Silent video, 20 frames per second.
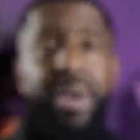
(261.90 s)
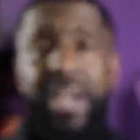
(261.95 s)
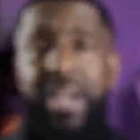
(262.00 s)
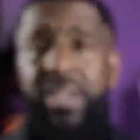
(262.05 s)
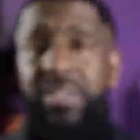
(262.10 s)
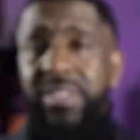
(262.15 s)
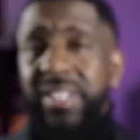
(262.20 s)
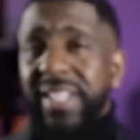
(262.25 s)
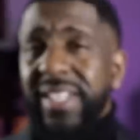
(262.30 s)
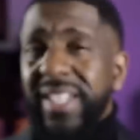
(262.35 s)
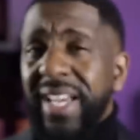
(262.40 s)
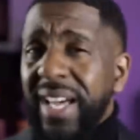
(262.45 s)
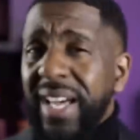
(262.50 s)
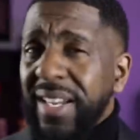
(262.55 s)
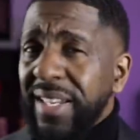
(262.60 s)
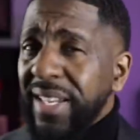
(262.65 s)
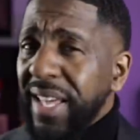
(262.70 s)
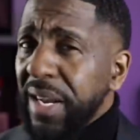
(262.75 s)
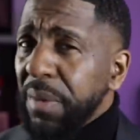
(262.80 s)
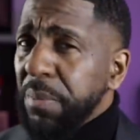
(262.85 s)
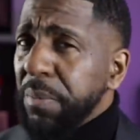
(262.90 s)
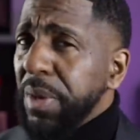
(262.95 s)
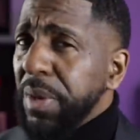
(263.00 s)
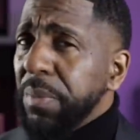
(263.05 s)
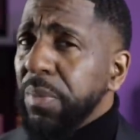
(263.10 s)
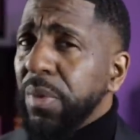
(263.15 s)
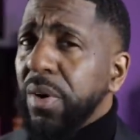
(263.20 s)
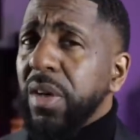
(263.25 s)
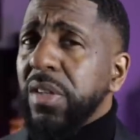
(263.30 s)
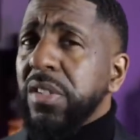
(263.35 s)
a house that not a lot of
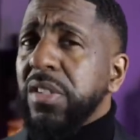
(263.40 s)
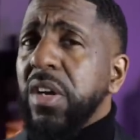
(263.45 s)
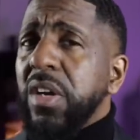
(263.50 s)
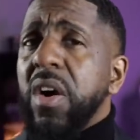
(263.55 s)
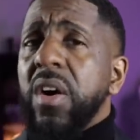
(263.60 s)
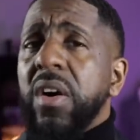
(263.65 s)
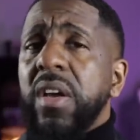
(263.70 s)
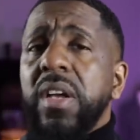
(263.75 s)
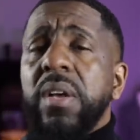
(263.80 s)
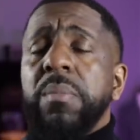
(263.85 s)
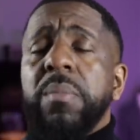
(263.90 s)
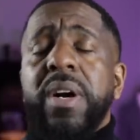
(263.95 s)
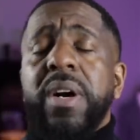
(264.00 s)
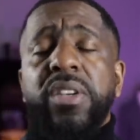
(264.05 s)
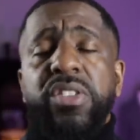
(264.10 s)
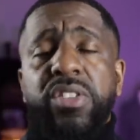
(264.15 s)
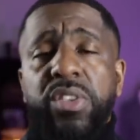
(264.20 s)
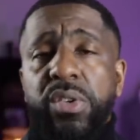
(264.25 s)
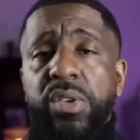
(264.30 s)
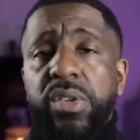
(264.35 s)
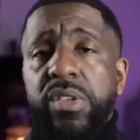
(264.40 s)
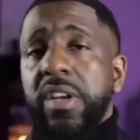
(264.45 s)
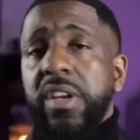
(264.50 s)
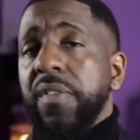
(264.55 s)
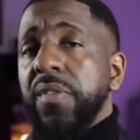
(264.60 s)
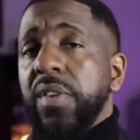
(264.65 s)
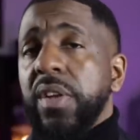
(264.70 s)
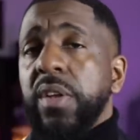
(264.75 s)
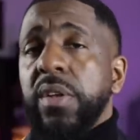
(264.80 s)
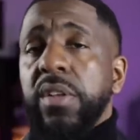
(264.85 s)
people are talking about, so you're
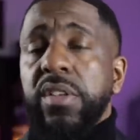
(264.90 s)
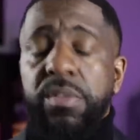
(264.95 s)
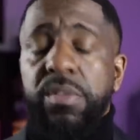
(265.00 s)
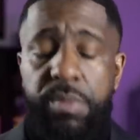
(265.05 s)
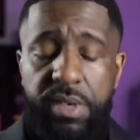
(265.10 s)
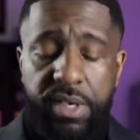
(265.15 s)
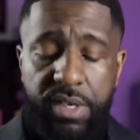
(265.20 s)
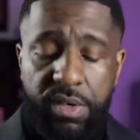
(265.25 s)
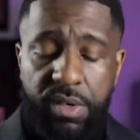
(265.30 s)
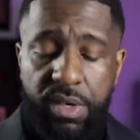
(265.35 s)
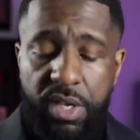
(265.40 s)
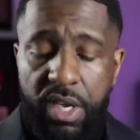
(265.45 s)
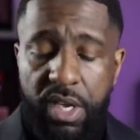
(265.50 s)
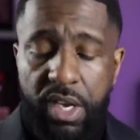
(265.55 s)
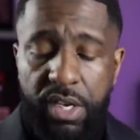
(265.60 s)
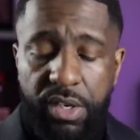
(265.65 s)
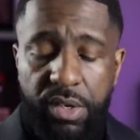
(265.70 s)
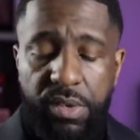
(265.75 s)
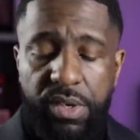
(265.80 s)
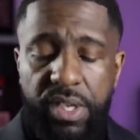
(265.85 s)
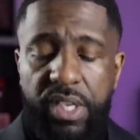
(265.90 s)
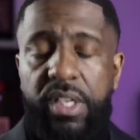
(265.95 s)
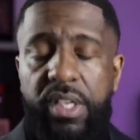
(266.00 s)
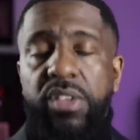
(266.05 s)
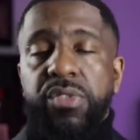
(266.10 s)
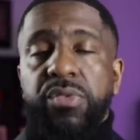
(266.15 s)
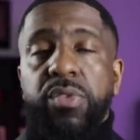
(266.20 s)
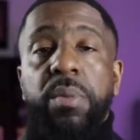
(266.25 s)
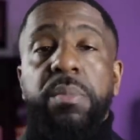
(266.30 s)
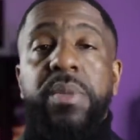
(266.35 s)
definitely gonna smell unique.
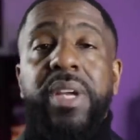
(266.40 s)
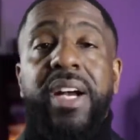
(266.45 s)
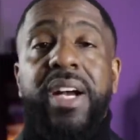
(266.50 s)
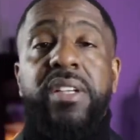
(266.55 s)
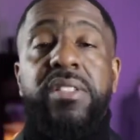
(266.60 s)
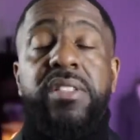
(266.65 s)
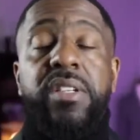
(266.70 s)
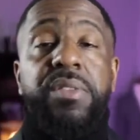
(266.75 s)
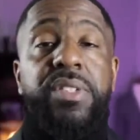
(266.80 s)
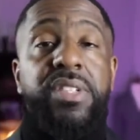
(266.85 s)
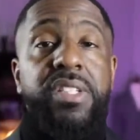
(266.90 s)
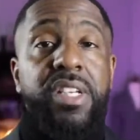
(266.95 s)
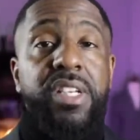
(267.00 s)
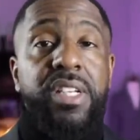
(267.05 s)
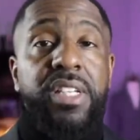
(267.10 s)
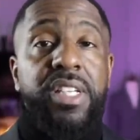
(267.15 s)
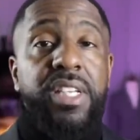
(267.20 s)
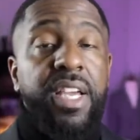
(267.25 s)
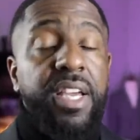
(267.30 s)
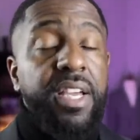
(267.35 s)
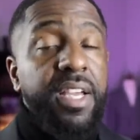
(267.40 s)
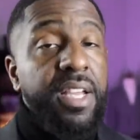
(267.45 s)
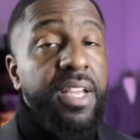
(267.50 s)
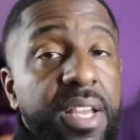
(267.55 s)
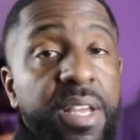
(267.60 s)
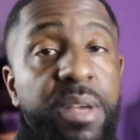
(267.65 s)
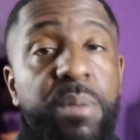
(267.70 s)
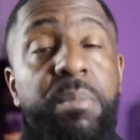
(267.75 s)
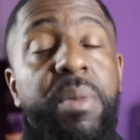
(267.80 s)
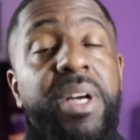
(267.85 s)
It's from the house of Atelier
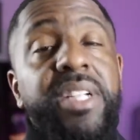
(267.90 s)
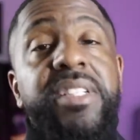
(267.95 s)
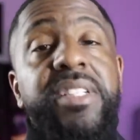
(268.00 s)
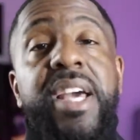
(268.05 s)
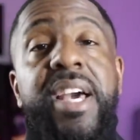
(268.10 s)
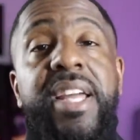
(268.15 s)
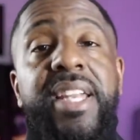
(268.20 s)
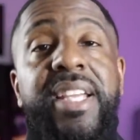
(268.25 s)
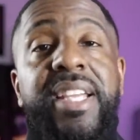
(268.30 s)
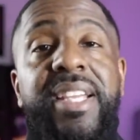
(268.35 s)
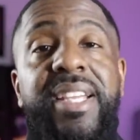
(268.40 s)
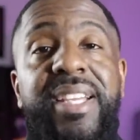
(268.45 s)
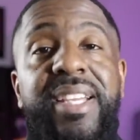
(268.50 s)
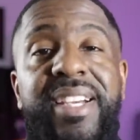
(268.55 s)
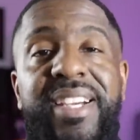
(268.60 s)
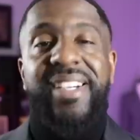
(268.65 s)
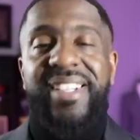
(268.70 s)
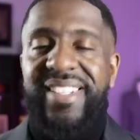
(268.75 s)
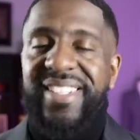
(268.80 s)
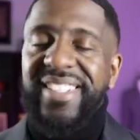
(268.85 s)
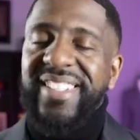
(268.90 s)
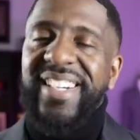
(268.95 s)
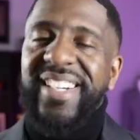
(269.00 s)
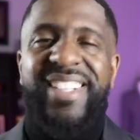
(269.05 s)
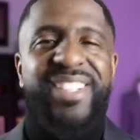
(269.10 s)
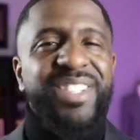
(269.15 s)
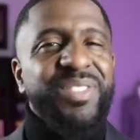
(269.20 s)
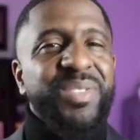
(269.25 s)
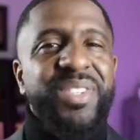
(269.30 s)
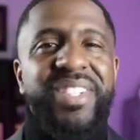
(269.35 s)
Matadi.
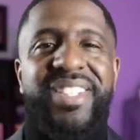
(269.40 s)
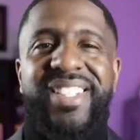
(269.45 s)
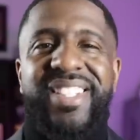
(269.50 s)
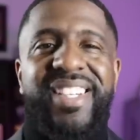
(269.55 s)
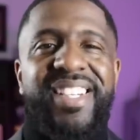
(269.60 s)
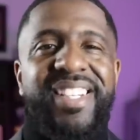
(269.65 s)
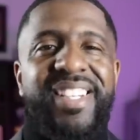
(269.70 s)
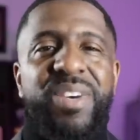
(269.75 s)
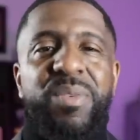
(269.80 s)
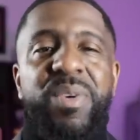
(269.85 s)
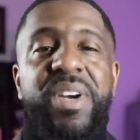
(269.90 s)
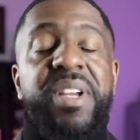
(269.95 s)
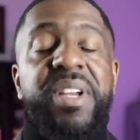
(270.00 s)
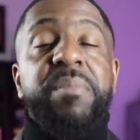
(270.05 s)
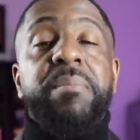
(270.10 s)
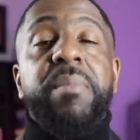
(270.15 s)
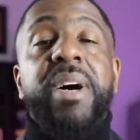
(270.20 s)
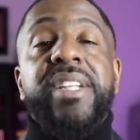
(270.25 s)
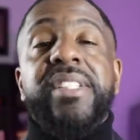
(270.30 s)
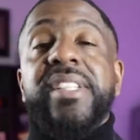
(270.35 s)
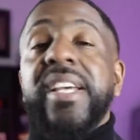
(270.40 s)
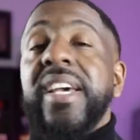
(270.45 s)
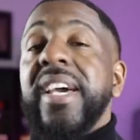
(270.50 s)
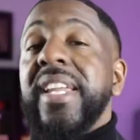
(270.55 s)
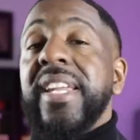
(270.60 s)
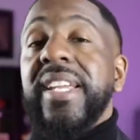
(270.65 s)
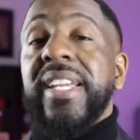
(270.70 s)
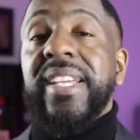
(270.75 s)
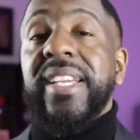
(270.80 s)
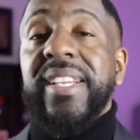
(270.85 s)
I just wanna say it that way,
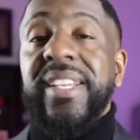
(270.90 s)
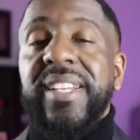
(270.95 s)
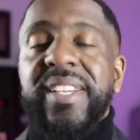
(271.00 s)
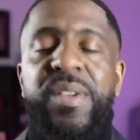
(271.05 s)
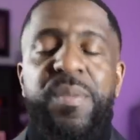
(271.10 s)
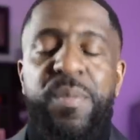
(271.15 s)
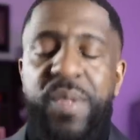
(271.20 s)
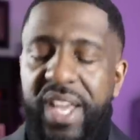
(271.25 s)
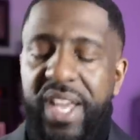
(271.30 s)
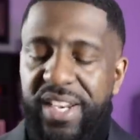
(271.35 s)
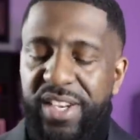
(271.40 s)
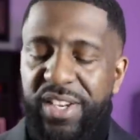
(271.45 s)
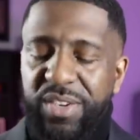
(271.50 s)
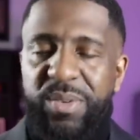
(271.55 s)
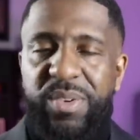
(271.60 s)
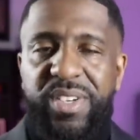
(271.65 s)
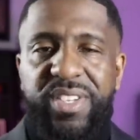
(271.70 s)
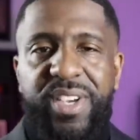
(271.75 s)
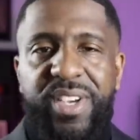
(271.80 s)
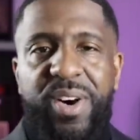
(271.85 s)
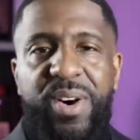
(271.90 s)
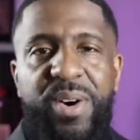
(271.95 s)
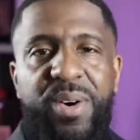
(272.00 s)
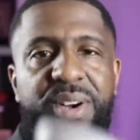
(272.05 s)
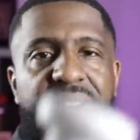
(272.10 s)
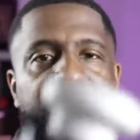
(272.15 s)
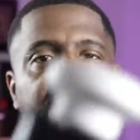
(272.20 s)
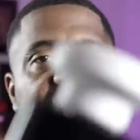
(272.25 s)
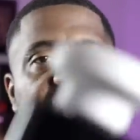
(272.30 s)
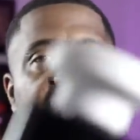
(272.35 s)
Matadi. And this one is
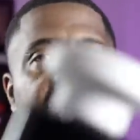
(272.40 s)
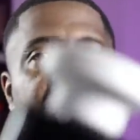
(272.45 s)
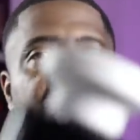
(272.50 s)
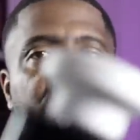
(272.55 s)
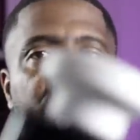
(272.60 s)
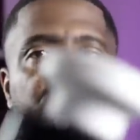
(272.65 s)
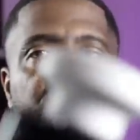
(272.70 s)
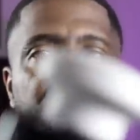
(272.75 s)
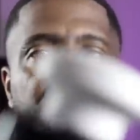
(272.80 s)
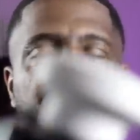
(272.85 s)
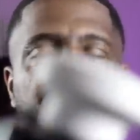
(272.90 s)
called Cacao